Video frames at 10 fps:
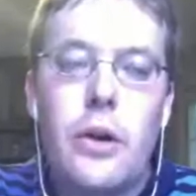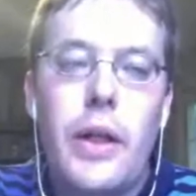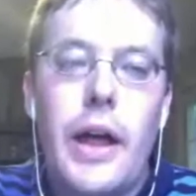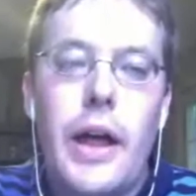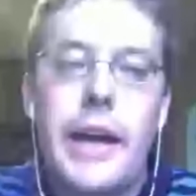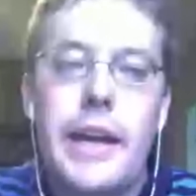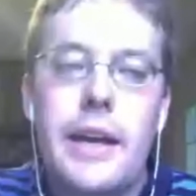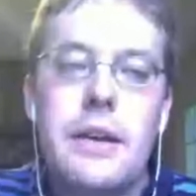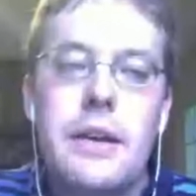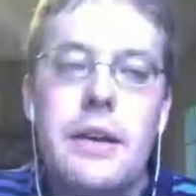like
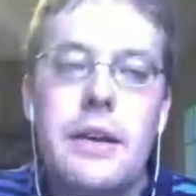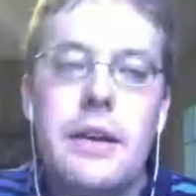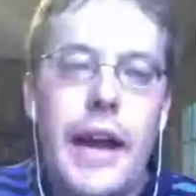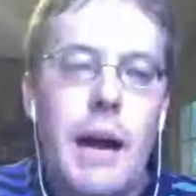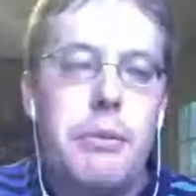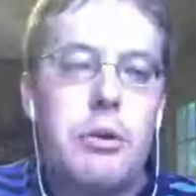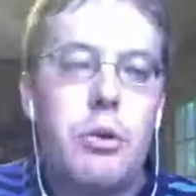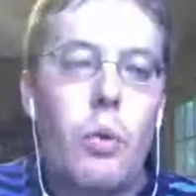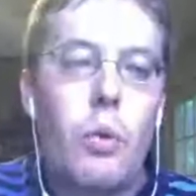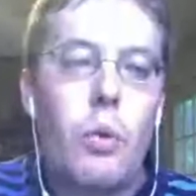Night Goblin
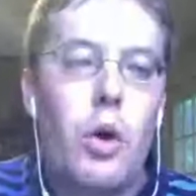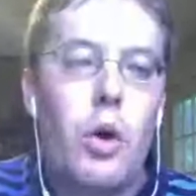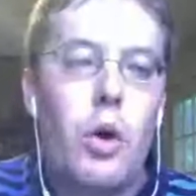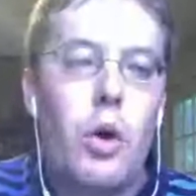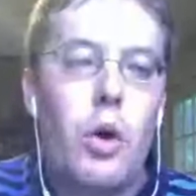Warbosses